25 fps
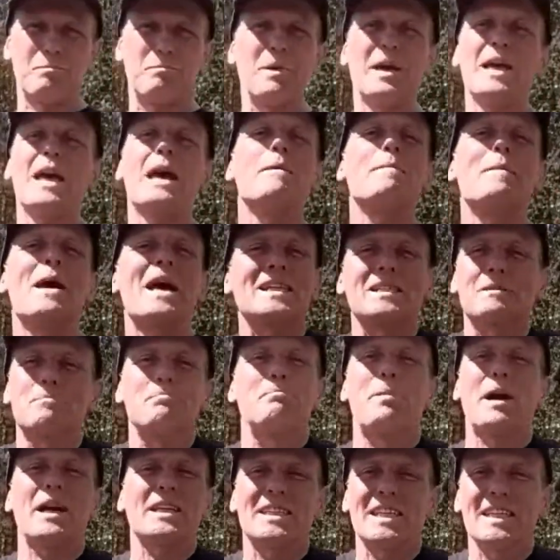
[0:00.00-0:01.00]
BMX
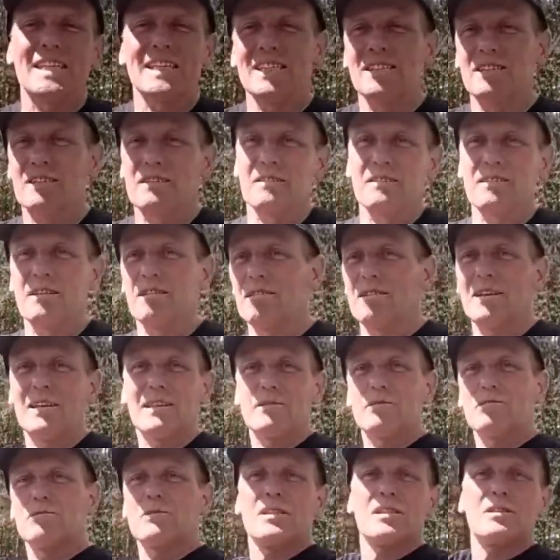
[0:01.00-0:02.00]
buddies and do a
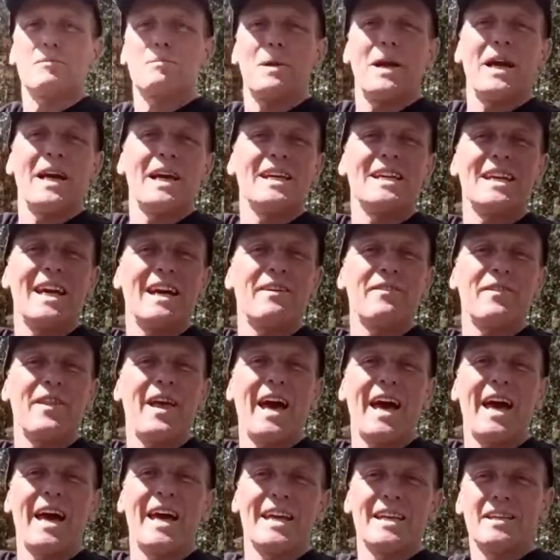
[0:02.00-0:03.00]
little display down
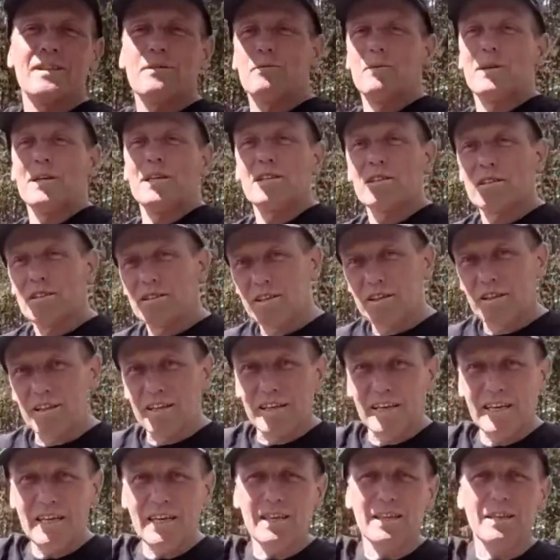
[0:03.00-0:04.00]
that end, and we're just going
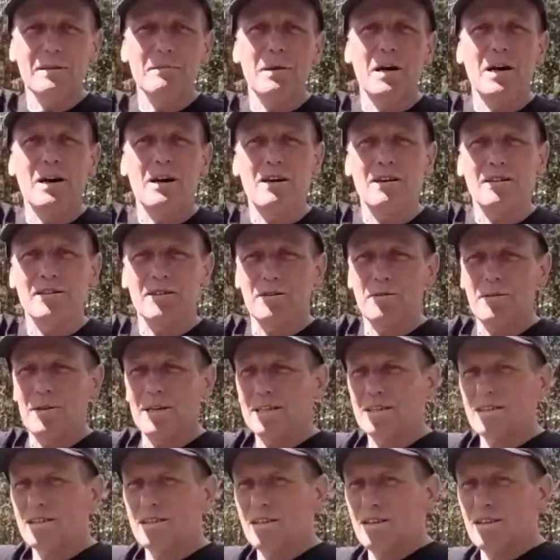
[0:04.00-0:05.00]
to hit the mark, do
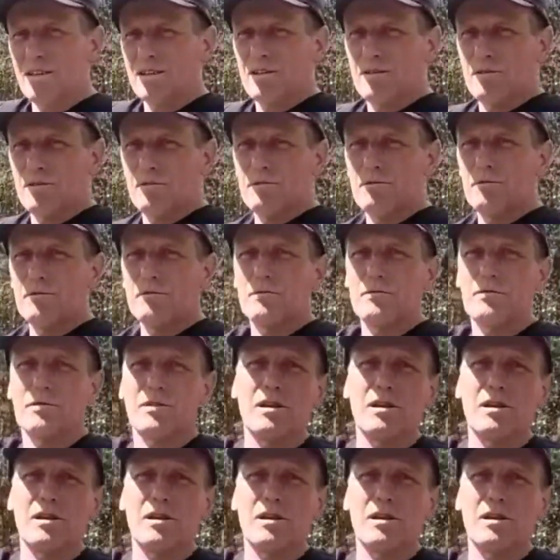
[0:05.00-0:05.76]
our circles,